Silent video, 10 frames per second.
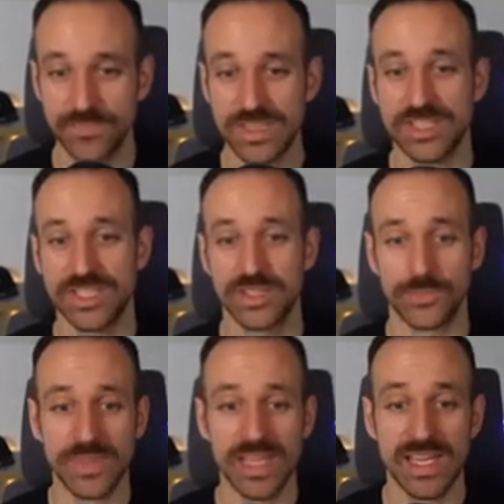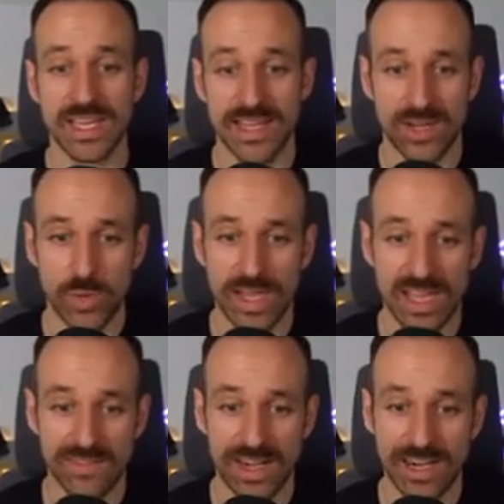So now we
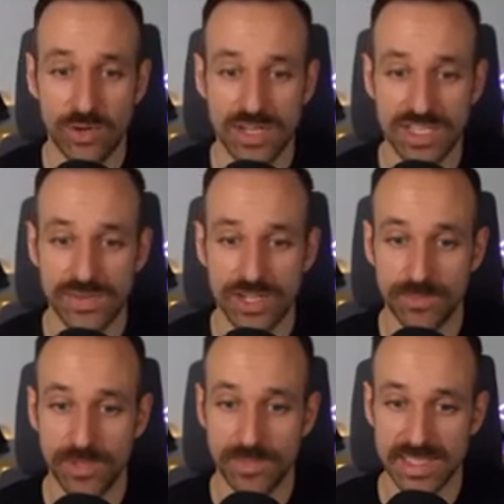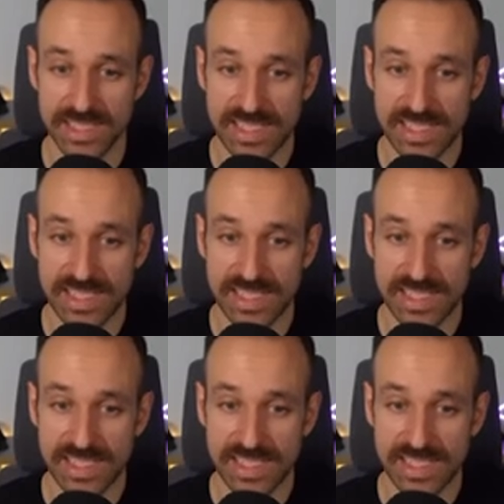have our development build.